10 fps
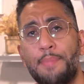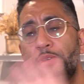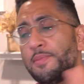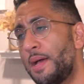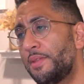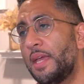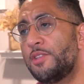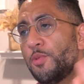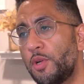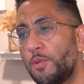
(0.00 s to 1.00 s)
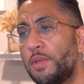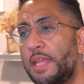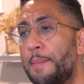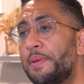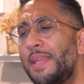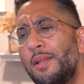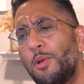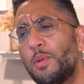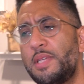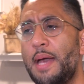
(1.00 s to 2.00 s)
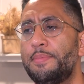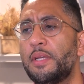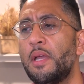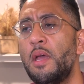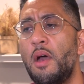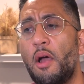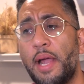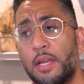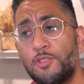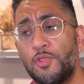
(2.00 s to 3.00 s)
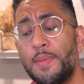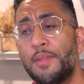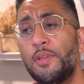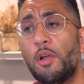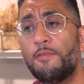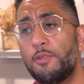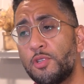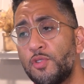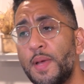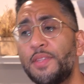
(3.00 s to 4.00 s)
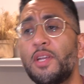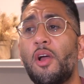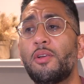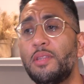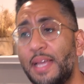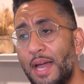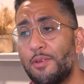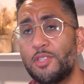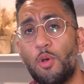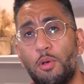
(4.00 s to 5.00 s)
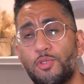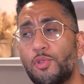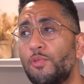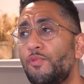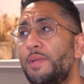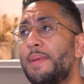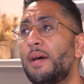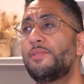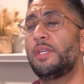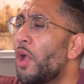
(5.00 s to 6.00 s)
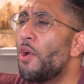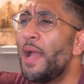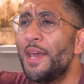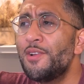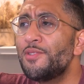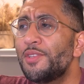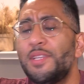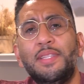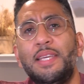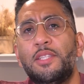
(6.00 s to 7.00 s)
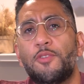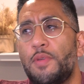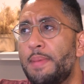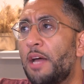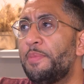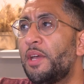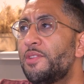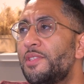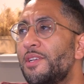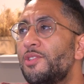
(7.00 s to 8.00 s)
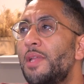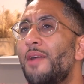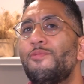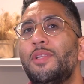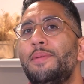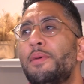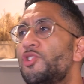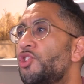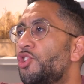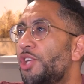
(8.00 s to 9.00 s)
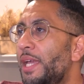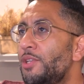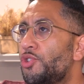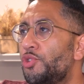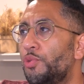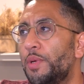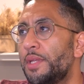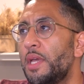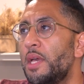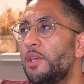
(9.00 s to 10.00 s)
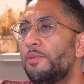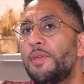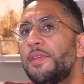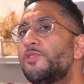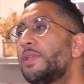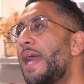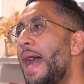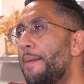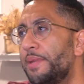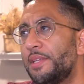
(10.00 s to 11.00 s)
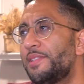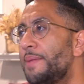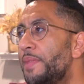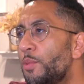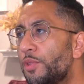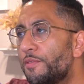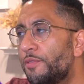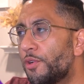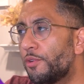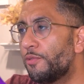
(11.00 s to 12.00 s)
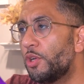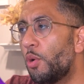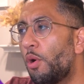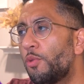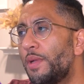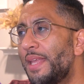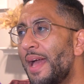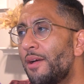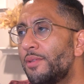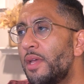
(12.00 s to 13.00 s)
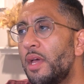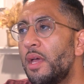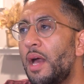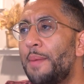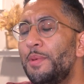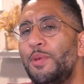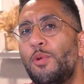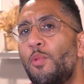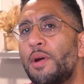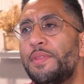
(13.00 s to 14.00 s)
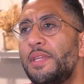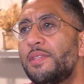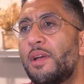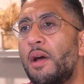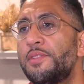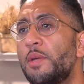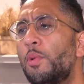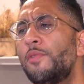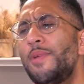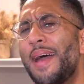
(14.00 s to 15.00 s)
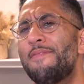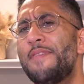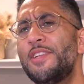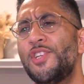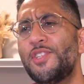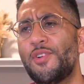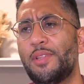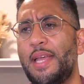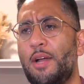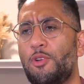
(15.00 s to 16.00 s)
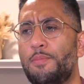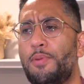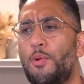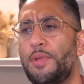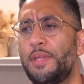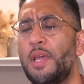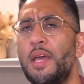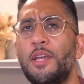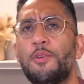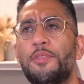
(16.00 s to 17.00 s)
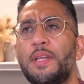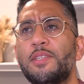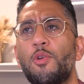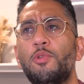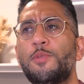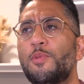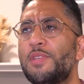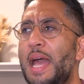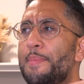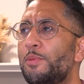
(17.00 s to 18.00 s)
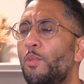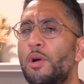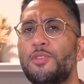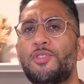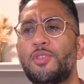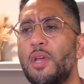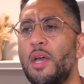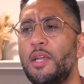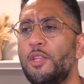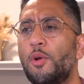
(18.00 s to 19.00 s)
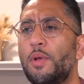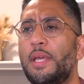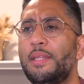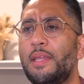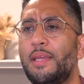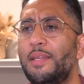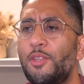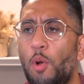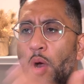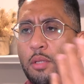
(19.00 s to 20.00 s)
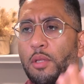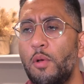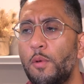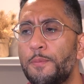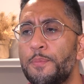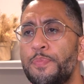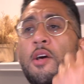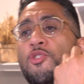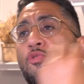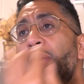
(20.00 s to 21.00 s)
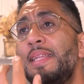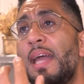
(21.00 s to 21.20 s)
doesn't mount again, so we're good with that. But now look what's happening. Our header's remounting, our footer's remounting, our layout is also remounting. Our header doesn't need to remount because there's not really much change to it. You know, nothing's really happening. Same thing with the footer. If we go all the way down, I mean, we don't want these constantly. What if we have fetches in our layout component? You know, things that are only supposed to happen once, you know, on load. So right